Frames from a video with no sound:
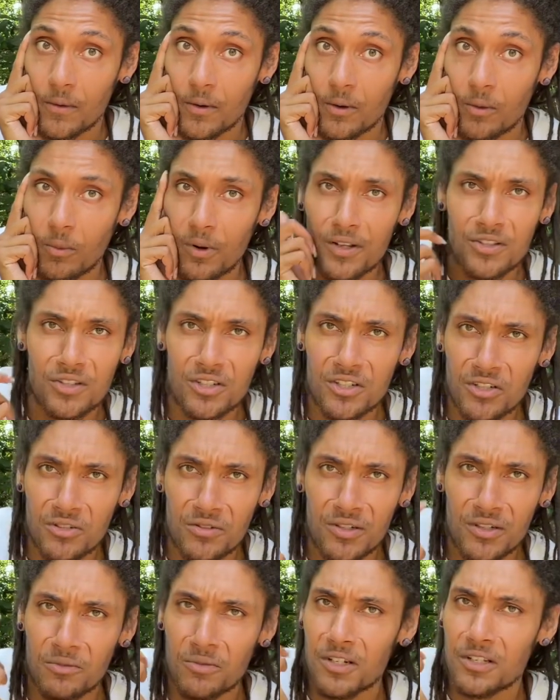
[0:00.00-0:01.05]
What is he
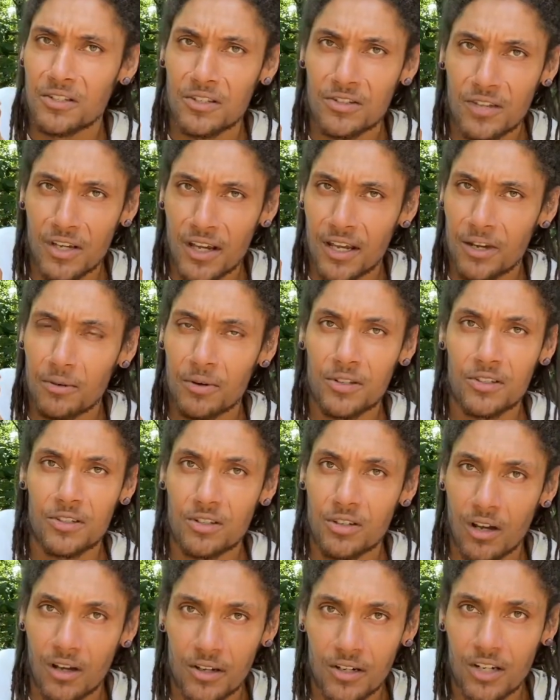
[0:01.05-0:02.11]
doing? What is he saying? What is he
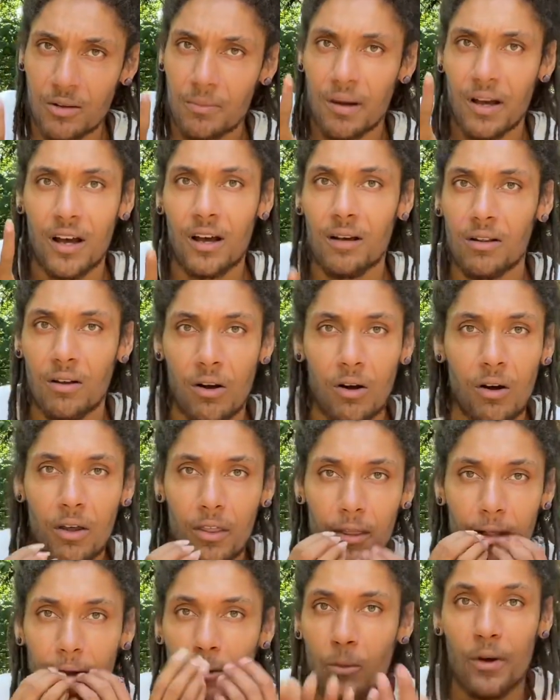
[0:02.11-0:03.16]
talking about? All
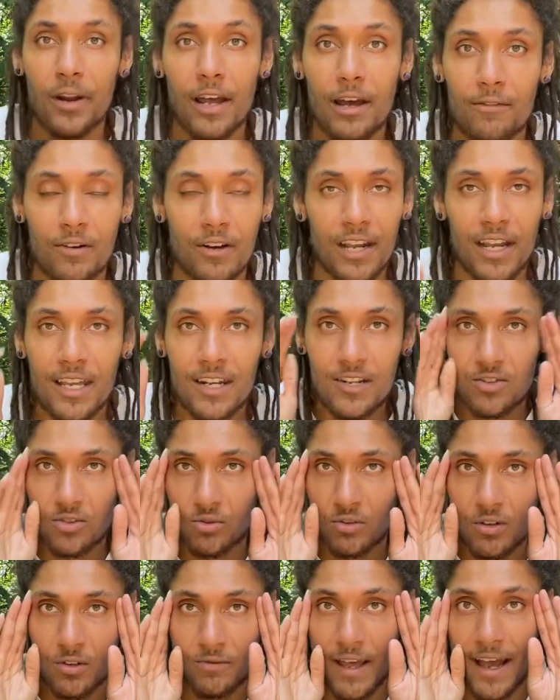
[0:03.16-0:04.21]
the whatever. Any
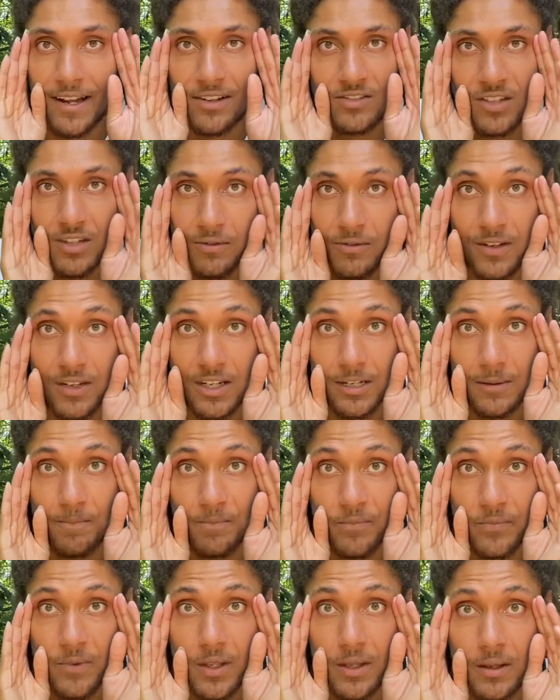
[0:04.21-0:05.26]
sort of activity
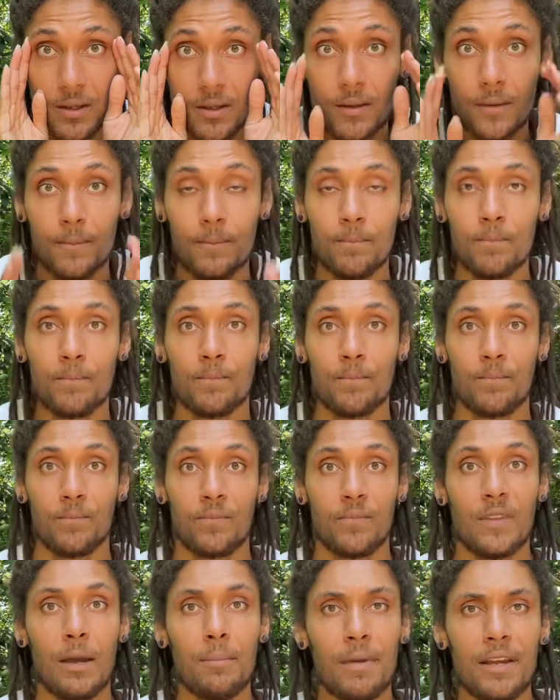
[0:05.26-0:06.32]

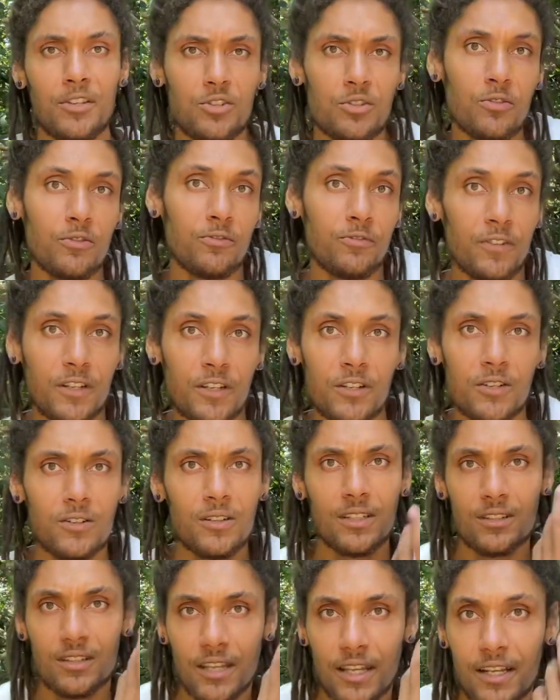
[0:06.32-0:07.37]
that makes you feel
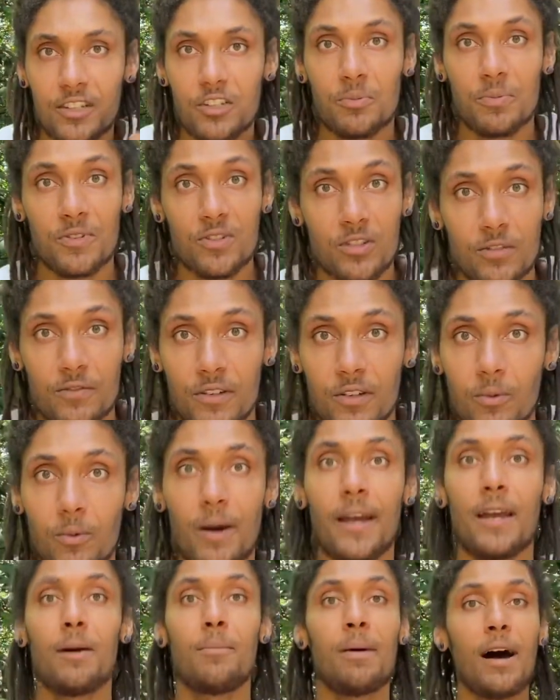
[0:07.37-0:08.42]
and think a specific
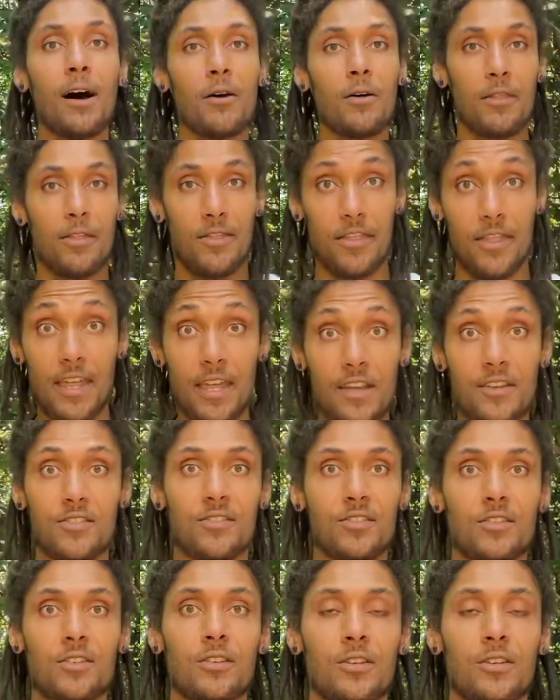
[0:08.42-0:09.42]
way about this.